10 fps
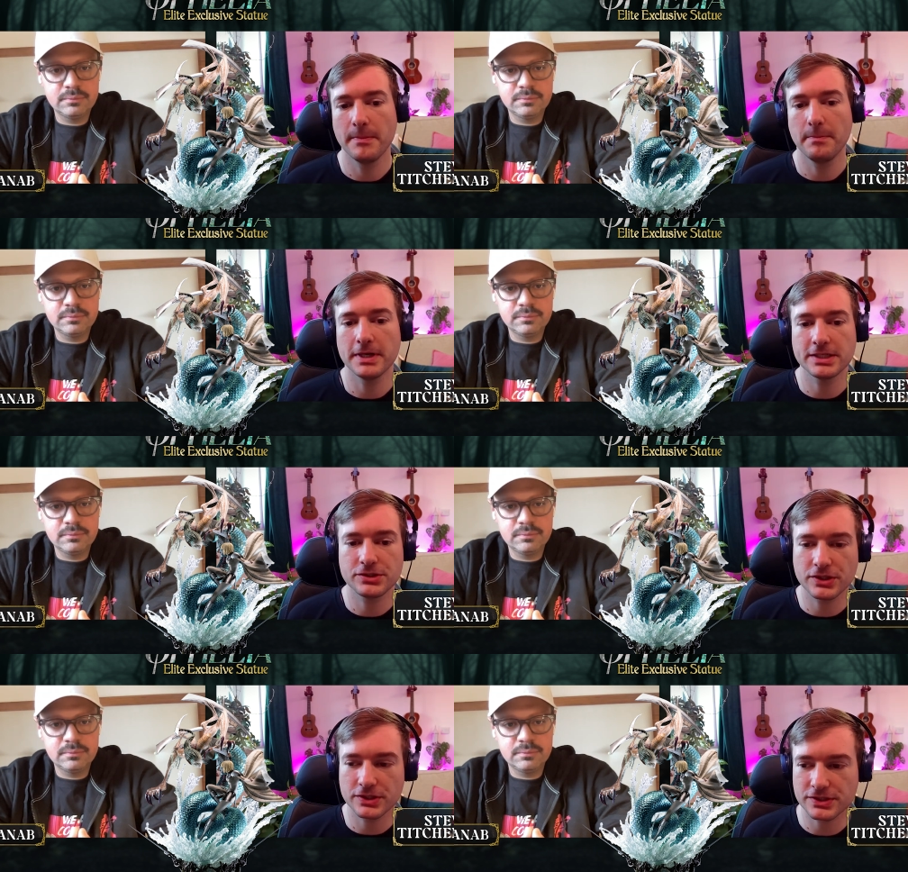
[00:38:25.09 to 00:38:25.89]
Speaker 1: but it's
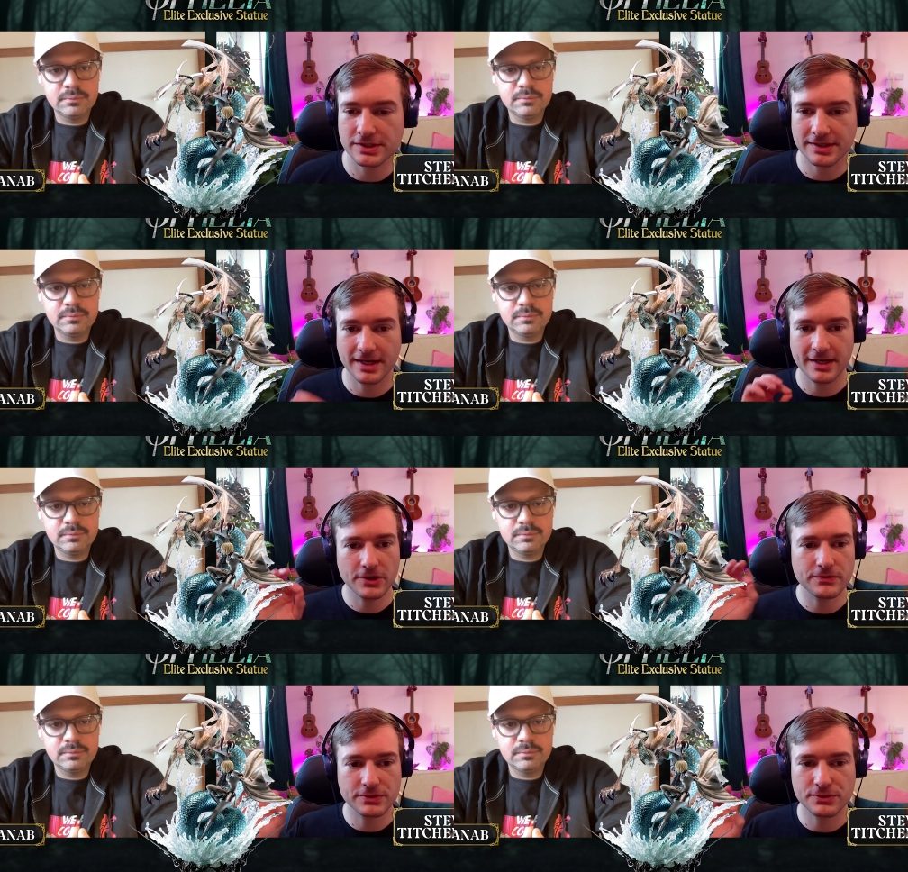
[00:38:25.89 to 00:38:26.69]
just a
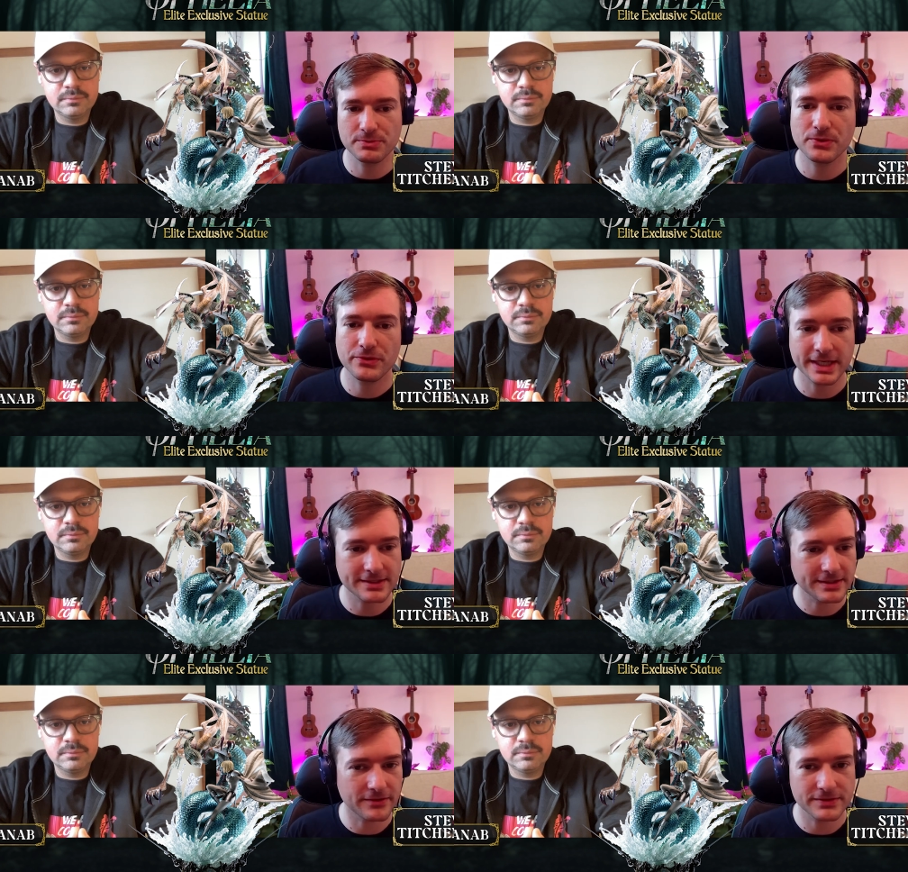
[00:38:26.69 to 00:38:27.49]
lot of small things
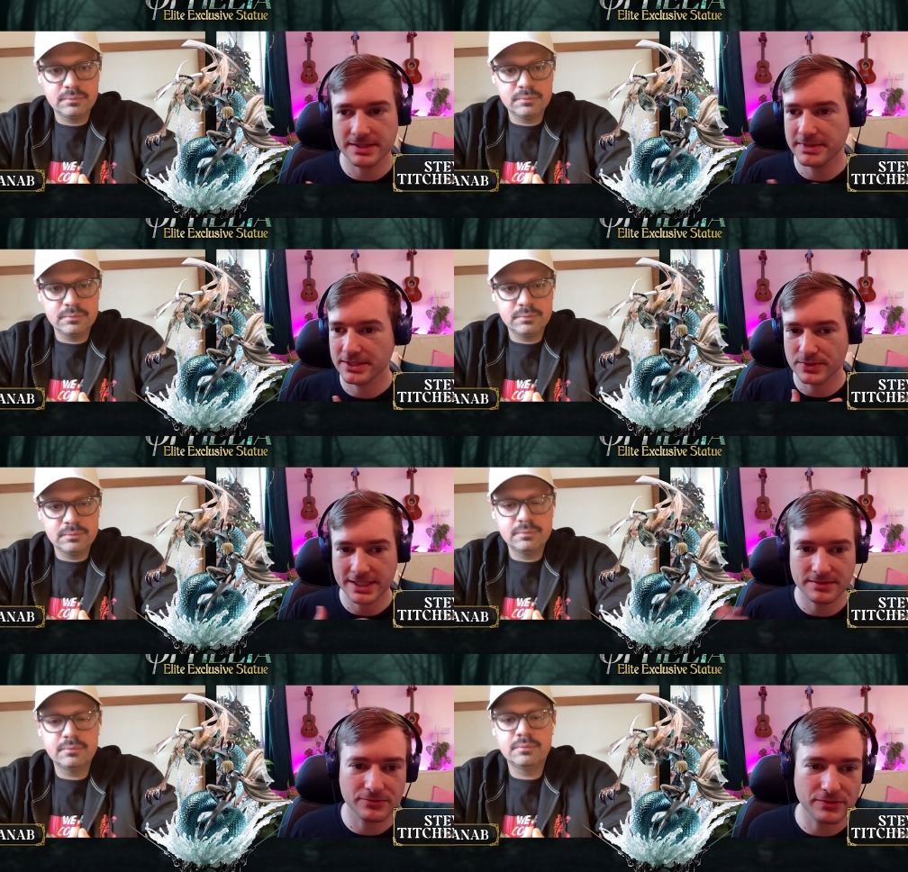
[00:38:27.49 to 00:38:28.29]
that obviously means we need
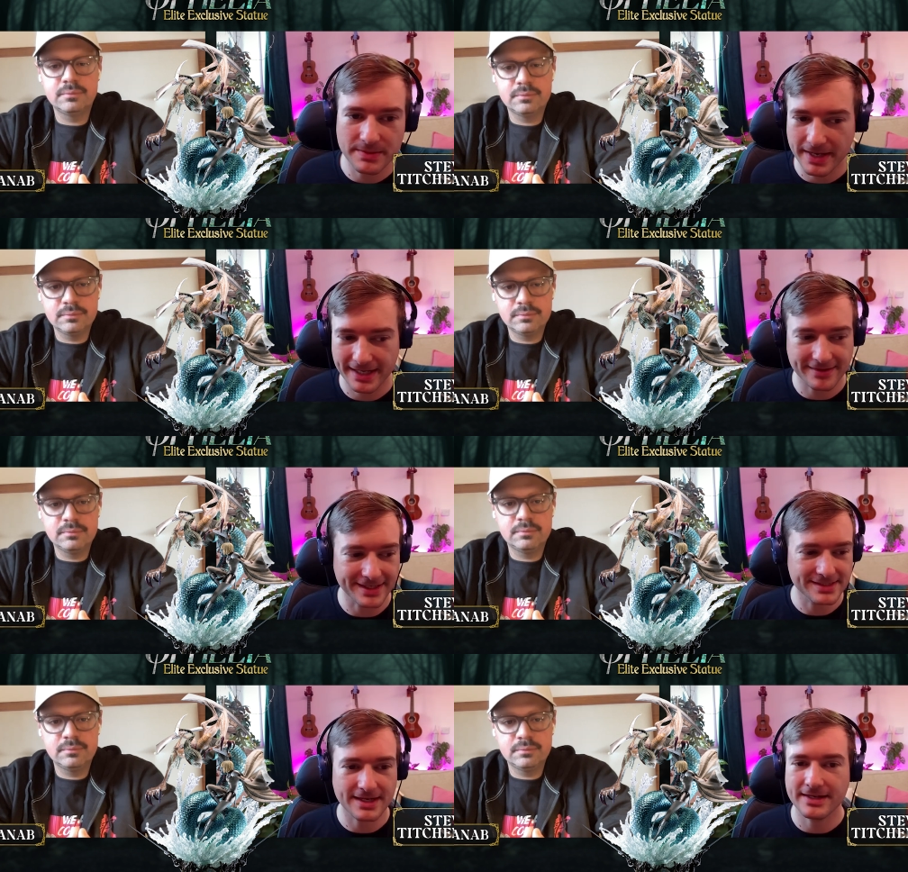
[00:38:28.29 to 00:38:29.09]
to remake the
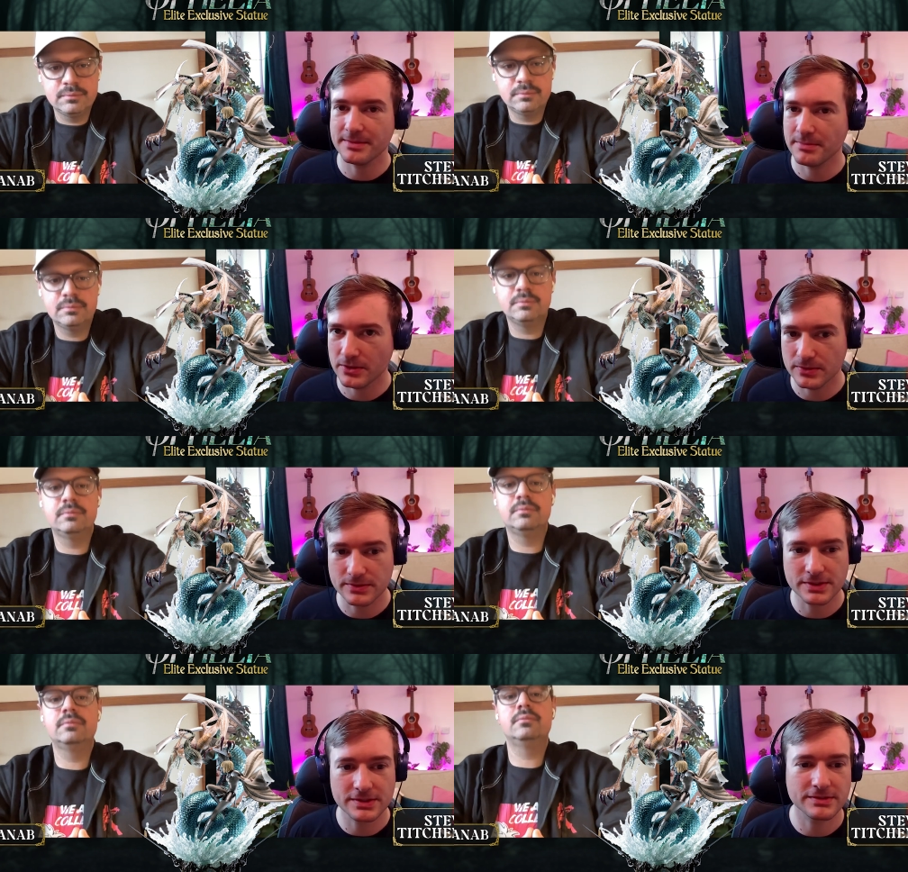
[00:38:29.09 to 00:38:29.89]
entire
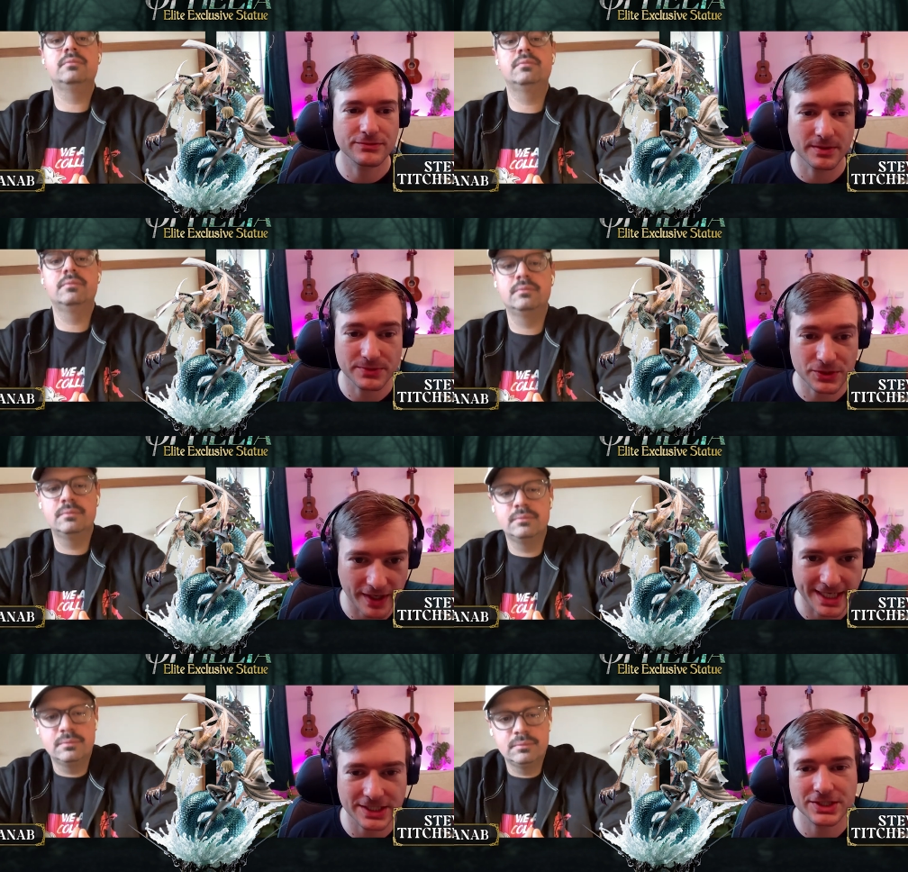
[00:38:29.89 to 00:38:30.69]
molds from
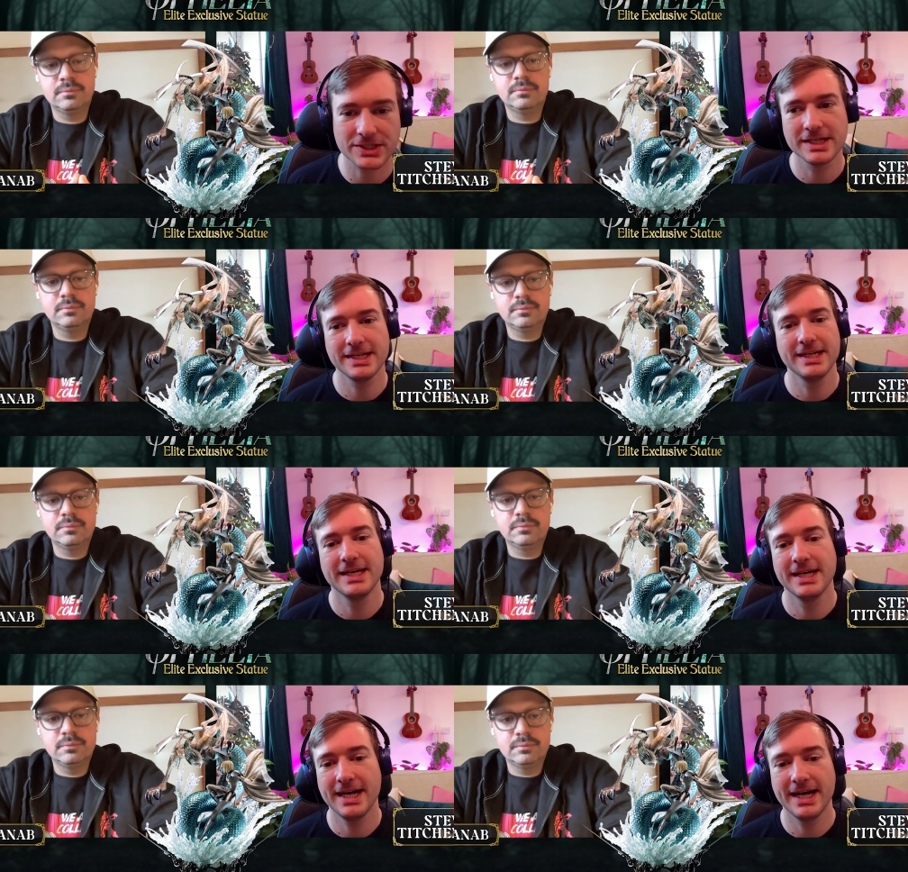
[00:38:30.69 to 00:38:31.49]
scratch.
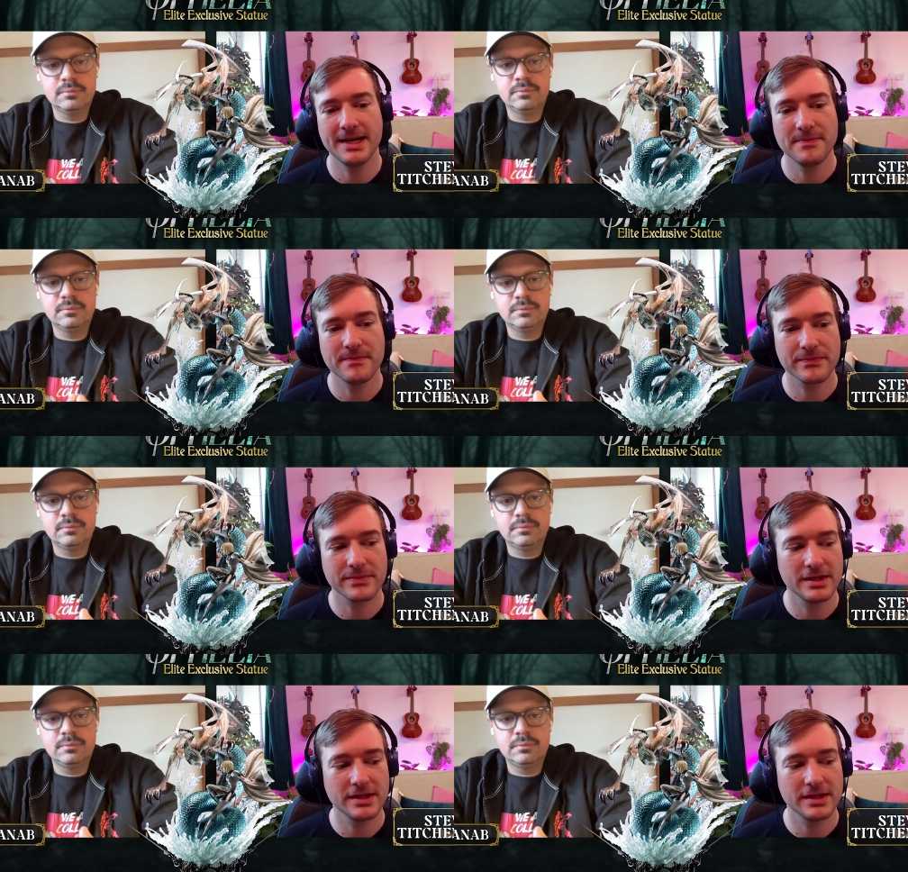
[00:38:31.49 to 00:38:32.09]
Um,